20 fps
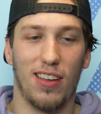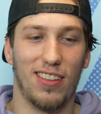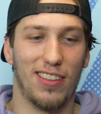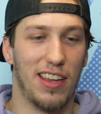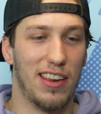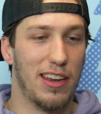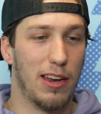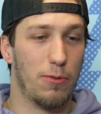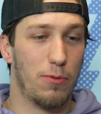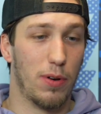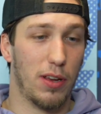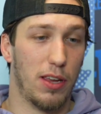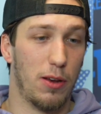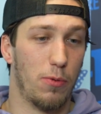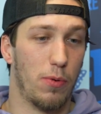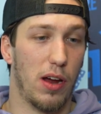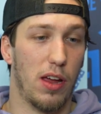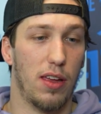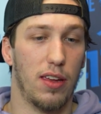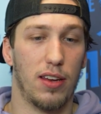they did really
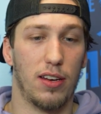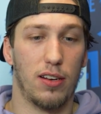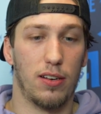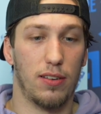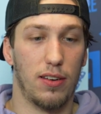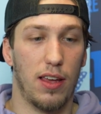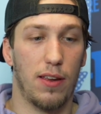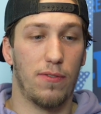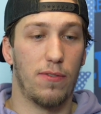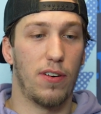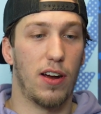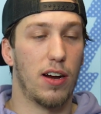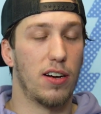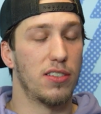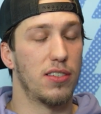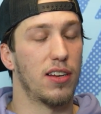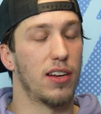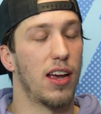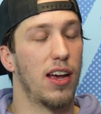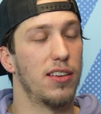well, and it
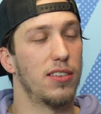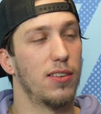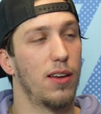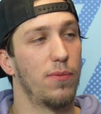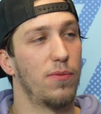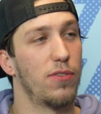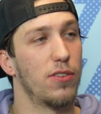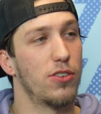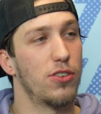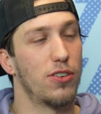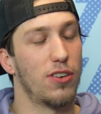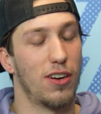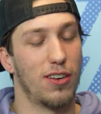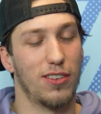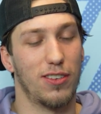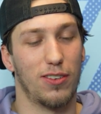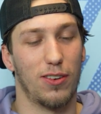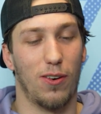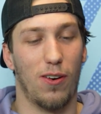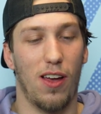fires the guys up for sure.
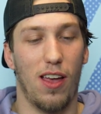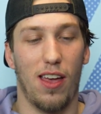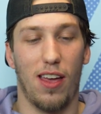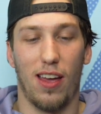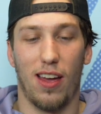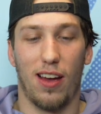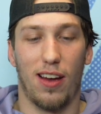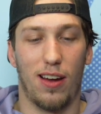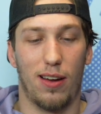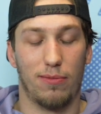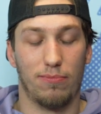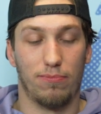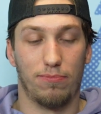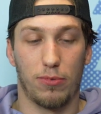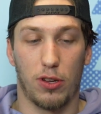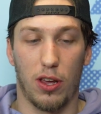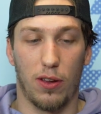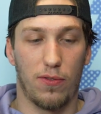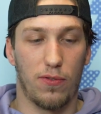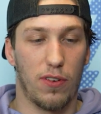So
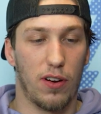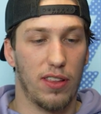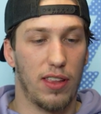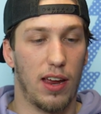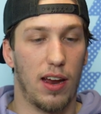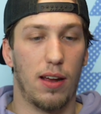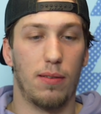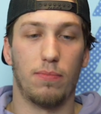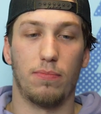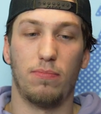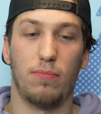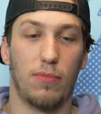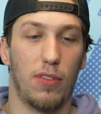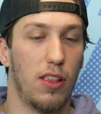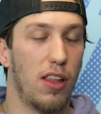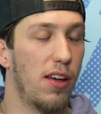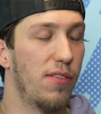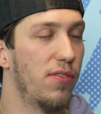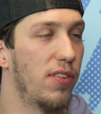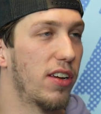good for them.
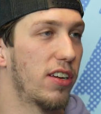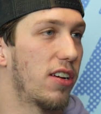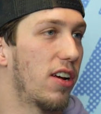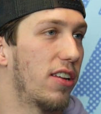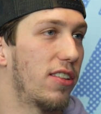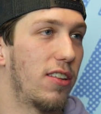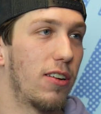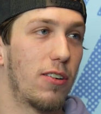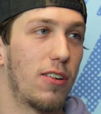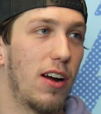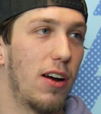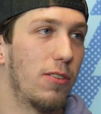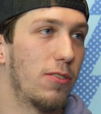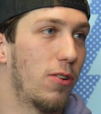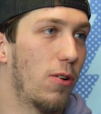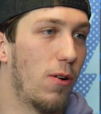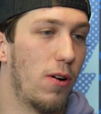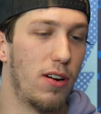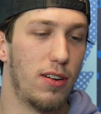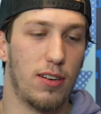Love it. Got the crowd
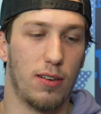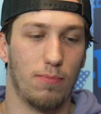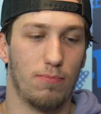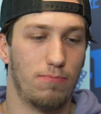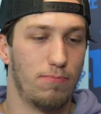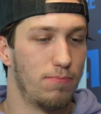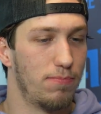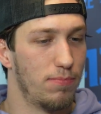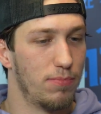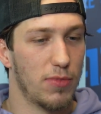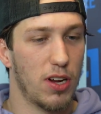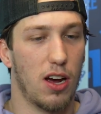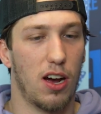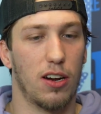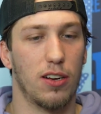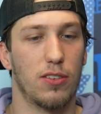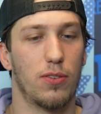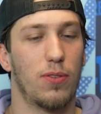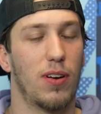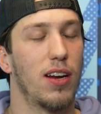going and got
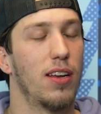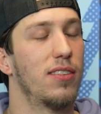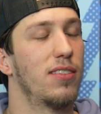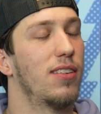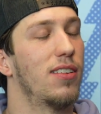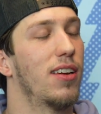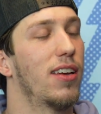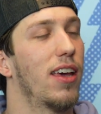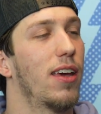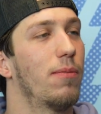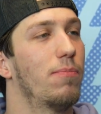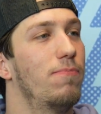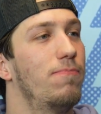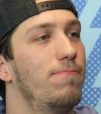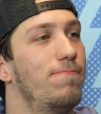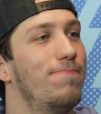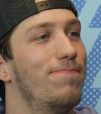us right into the game.